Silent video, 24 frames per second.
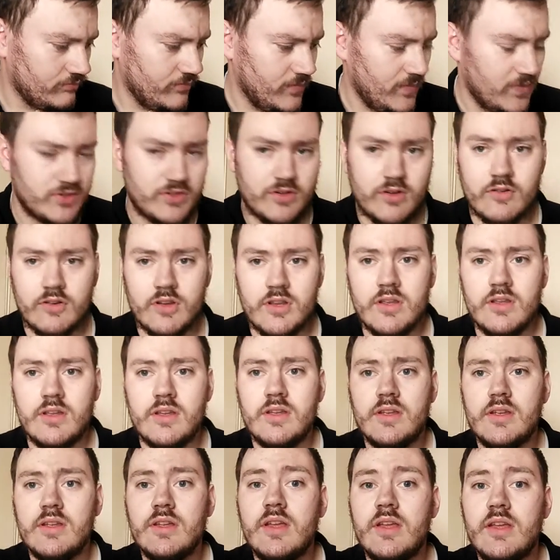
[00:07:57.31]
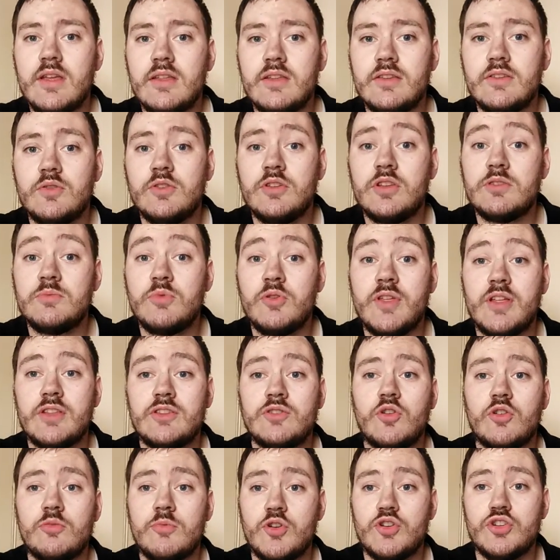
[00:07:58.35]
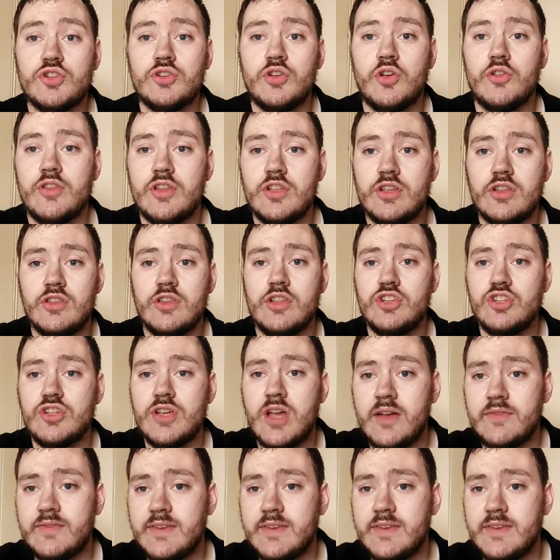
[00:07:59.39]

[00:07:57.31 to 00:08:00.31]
Sorry. So it doesn't put that torque motion on the shaft